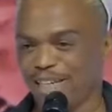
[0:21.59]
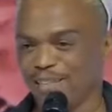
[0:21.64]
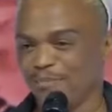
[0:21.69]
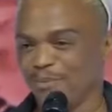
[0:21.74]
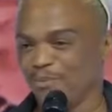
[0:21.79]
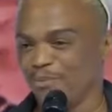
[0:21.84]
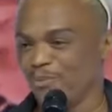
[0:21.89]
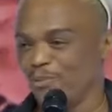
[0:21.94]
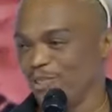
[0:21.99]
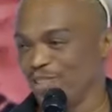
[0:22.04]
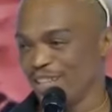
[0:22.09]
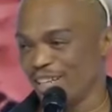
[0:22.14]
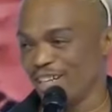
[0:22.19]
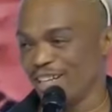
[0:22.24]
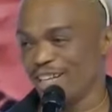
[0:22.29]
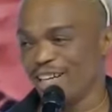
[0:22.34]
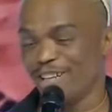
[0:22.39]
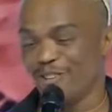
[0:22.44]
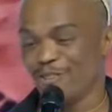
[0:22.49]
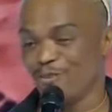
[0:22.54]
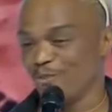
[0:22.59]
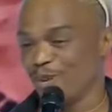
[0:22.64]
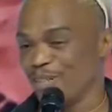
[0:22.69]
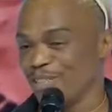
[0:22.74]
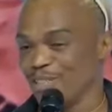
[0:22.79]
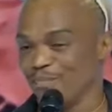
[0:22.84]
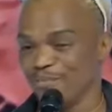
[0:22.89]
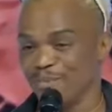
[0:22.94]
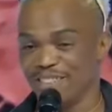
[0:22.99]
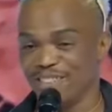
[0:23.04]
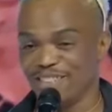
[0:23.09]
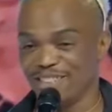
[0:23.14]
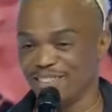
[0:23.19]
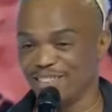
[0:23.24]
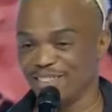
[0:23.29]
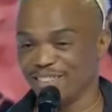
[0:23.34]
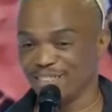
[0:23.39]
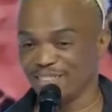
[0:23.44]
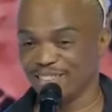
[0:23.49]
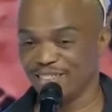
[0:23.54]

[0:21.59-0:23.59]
At my funeral, I don't want speeches.